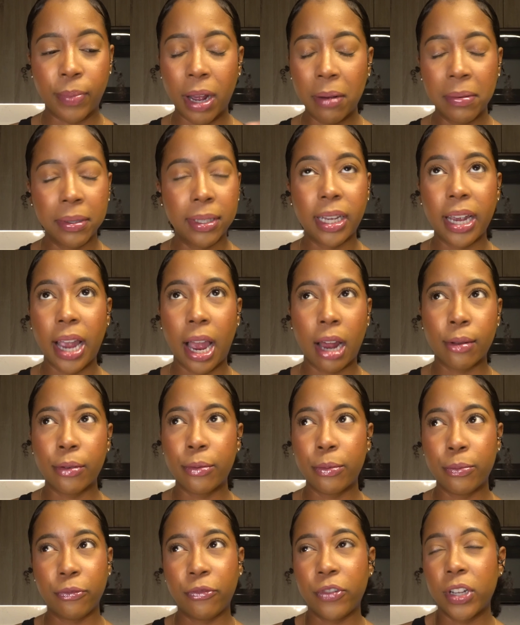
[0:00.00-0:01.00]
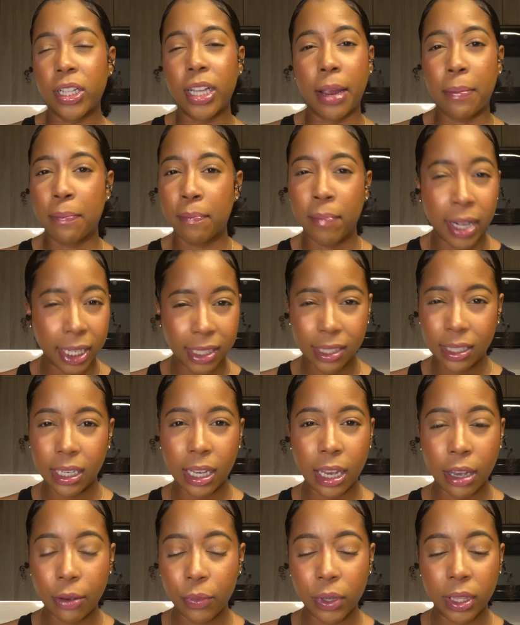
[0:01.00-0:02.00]
But I was like, I don't feel like
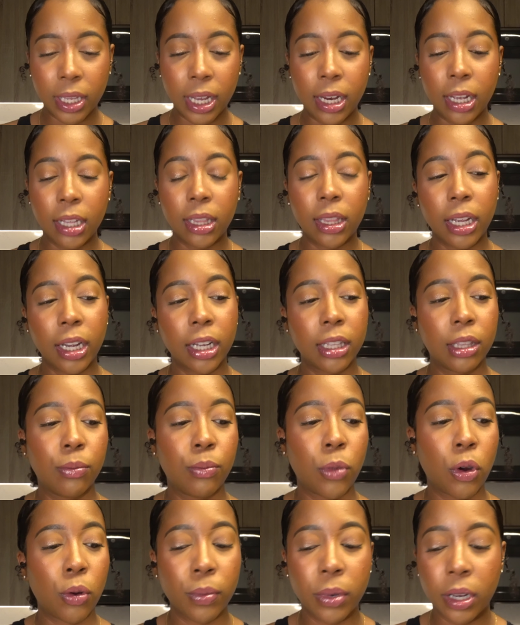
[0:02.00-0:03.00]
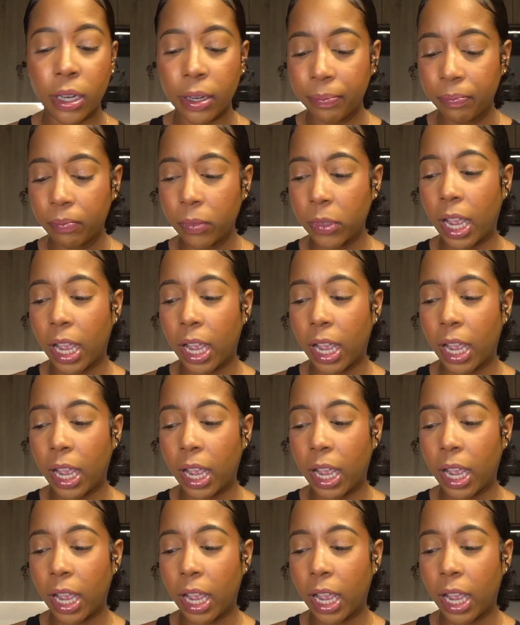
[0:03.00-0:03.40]
mixing it with anything at the moment.